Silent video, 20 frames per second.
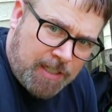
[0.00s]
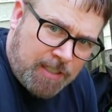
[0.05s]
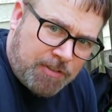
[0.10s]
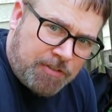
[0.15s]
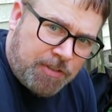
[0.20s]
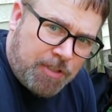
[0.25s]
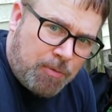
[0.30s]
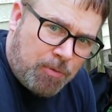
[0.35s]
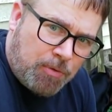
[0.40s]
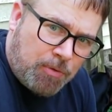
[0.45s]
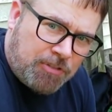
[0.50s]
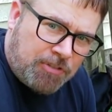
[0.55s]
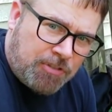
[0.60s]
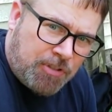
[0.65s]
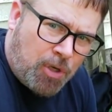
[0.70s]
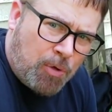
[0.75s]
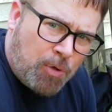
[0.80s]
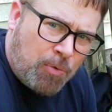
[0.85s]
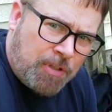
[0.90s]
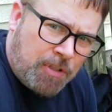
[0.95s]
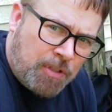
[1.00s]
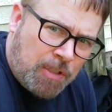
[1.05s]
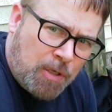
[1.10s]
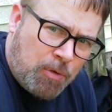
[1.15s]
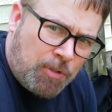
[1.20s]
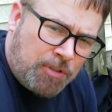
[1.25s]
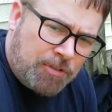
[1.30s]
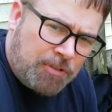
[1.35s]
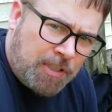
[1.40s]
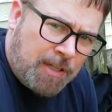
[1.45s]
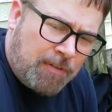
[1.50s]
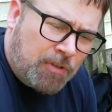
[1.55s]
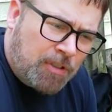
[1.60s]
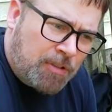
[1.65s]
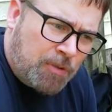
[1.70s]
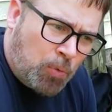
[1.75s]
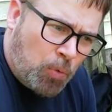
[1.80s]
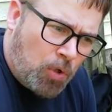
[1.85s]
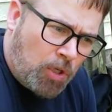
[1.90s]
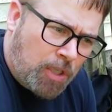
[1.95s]
So you want to start with the lowest level
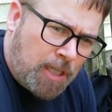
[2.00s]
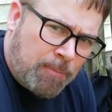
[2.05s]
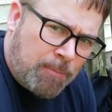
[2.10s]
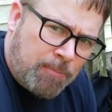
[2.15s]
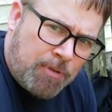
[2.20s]
and work up